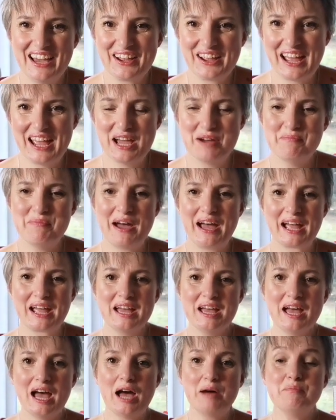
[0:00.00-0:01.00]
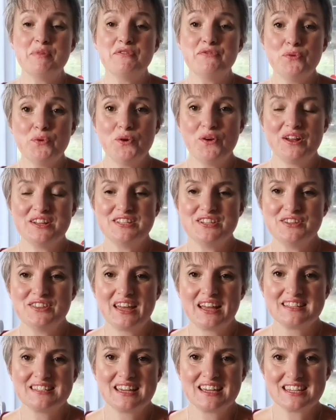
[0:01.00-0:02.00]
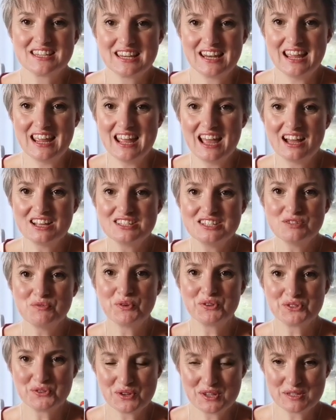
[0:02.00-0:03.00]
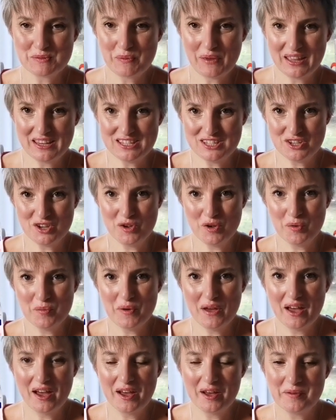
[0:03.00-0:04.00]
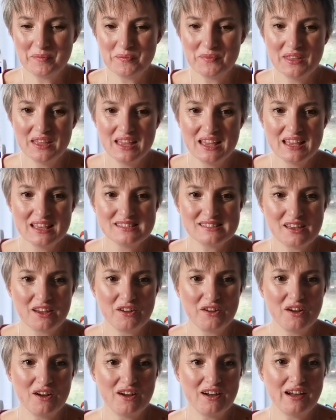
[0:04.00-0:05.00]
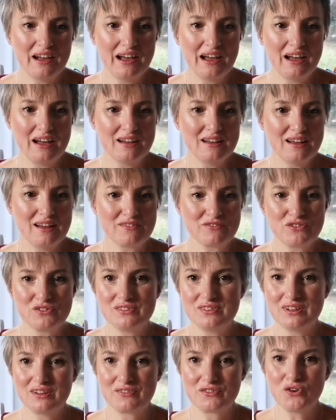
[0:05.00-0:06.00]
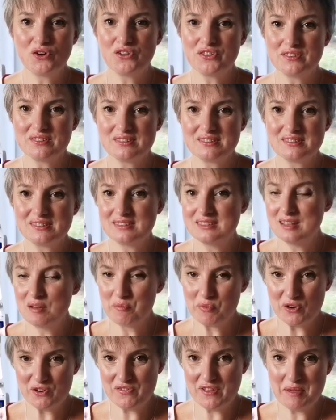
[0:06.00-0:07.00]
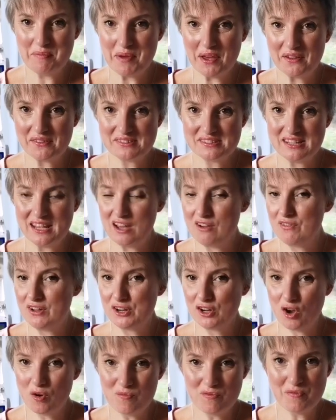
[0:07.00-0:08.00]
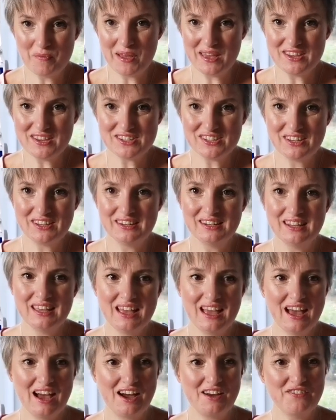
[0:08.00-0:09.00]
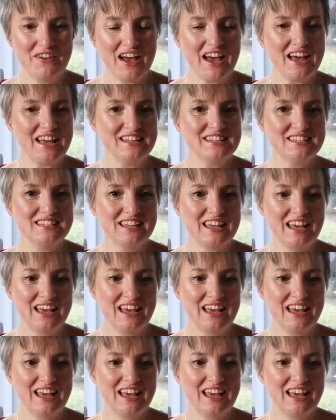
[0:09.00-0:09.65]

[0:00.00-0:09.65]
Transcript: Okay, I'm back. Before I do that, actually, I did want to explain to you. So I've got a number of emails now. I've had a confirmation, I've had